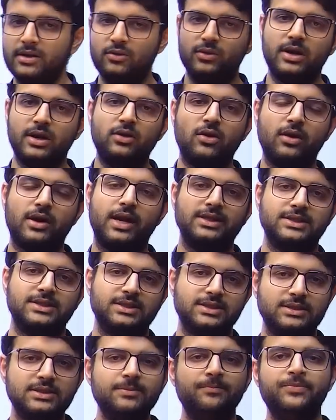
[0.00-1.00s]
made to that
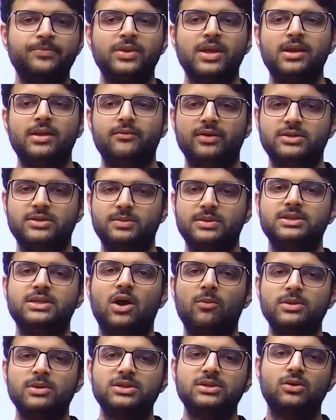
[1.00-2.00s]
organization, which
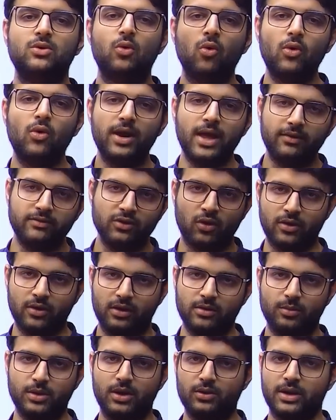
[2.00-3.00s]
means how much code have
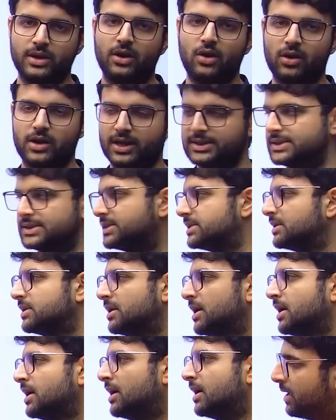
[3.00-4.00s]
you contributed to that
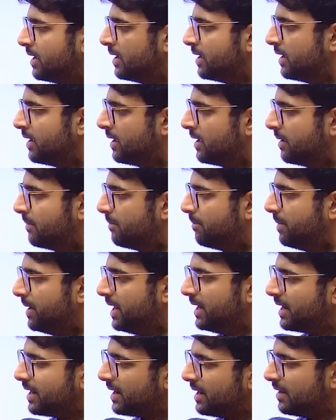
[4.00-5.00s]
organization.
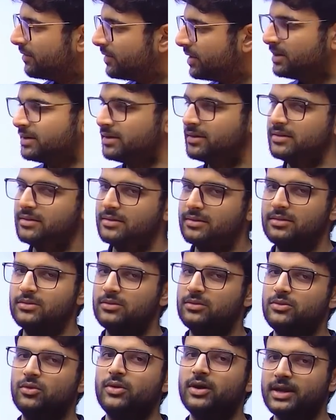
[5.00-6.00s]
Beginner level,
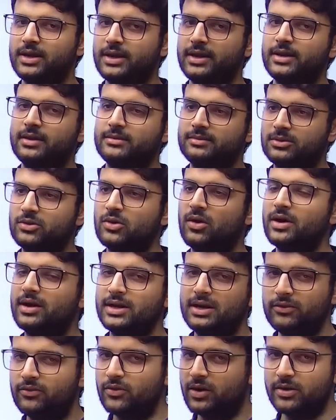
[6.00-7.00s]
don't really,
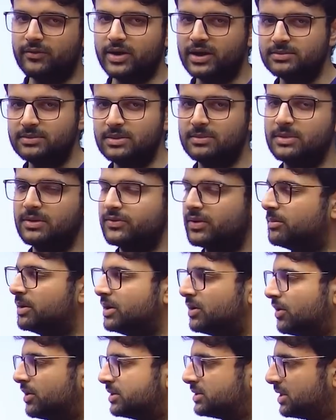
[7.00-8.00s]
not really for advanced people,
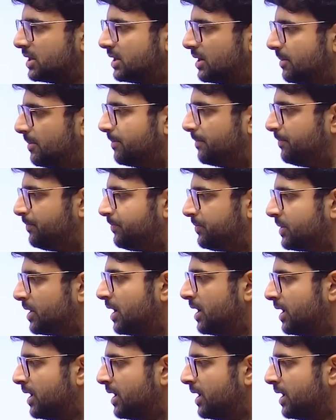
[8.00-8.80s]
if I'm being honest. Um,